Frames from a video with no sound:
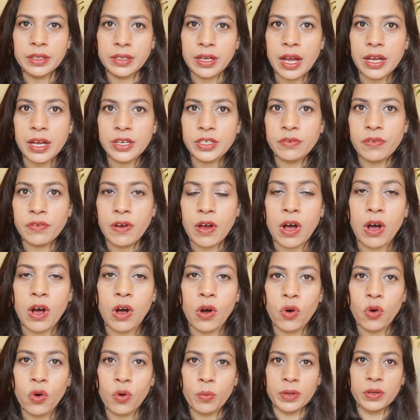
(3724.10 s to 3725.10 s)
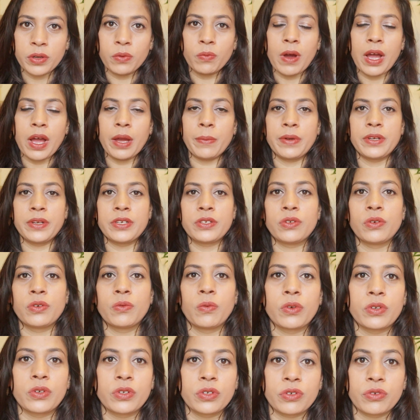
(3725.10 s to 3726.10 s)
the kind of home environment you
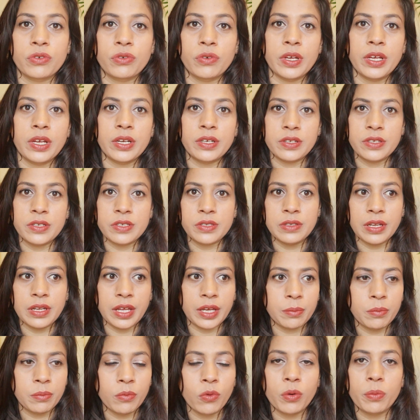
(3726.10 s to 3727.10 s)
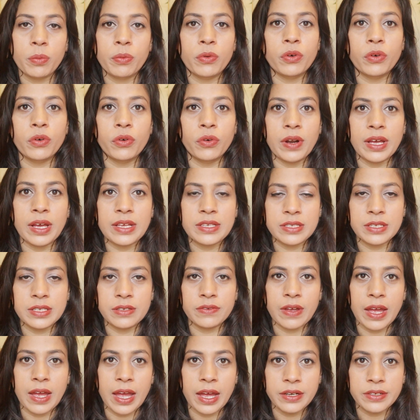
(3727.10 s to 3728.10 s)
want to create is like more
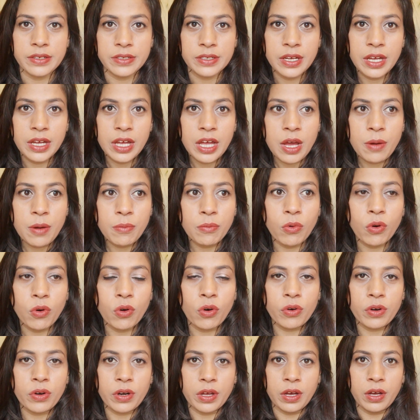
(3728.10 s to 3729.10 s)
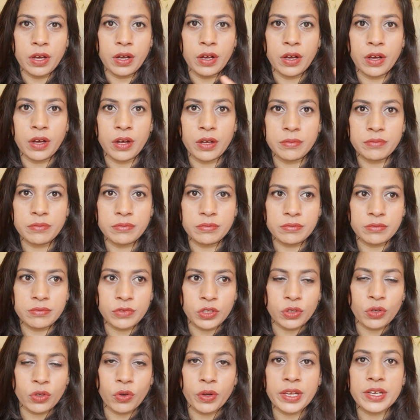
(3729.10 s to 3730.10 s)
progressive and more
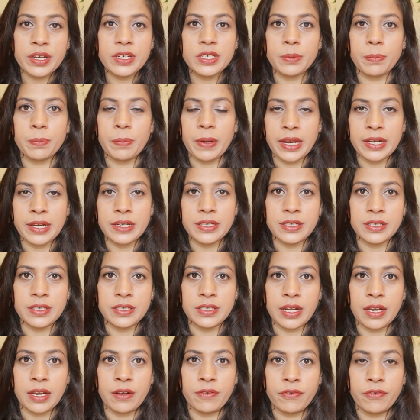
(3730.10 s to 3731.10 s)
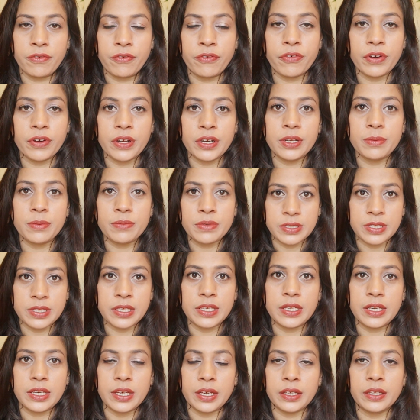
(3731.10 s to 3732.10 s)
independent and freedom
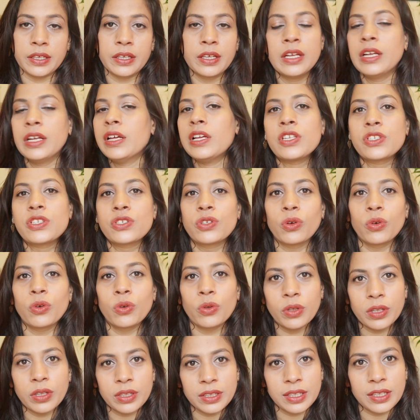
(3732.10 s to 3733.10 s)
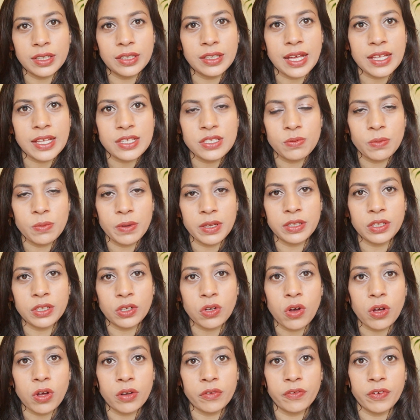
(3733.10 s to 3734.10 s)
seeking. So that's where the
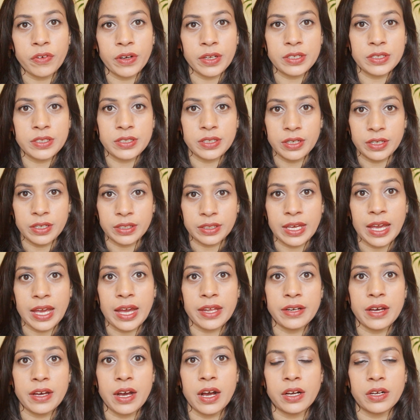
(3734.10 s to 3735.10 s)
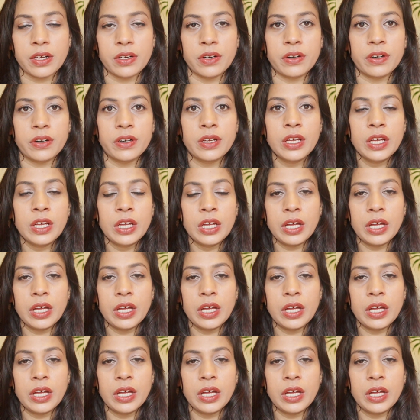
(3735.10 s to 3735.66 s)
conflict can occur.